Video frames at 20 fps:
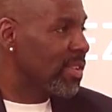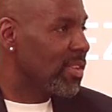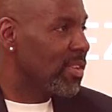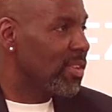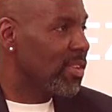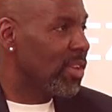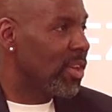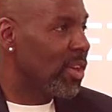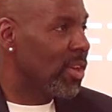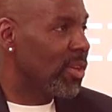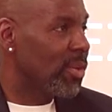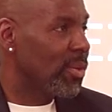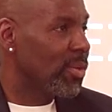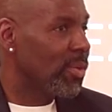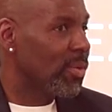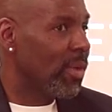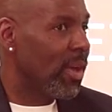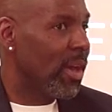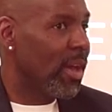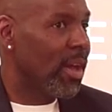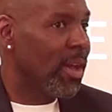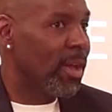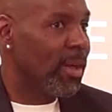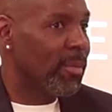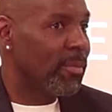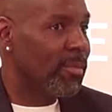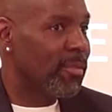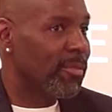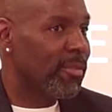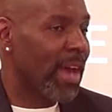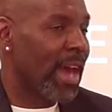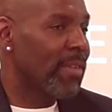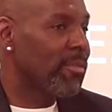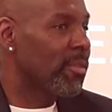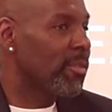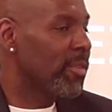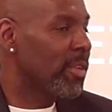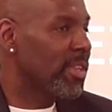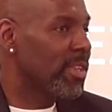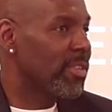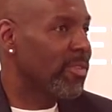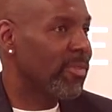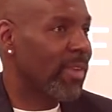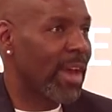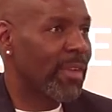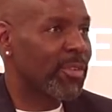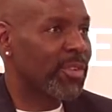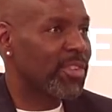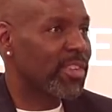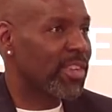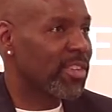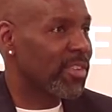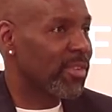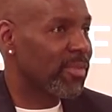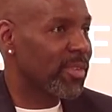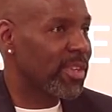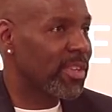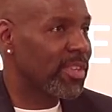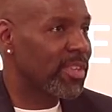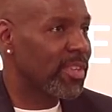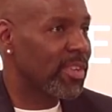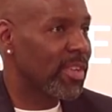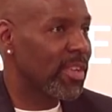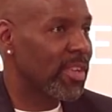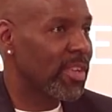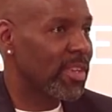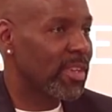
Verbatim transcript: you know, 5 of us, 5 or 6 of us,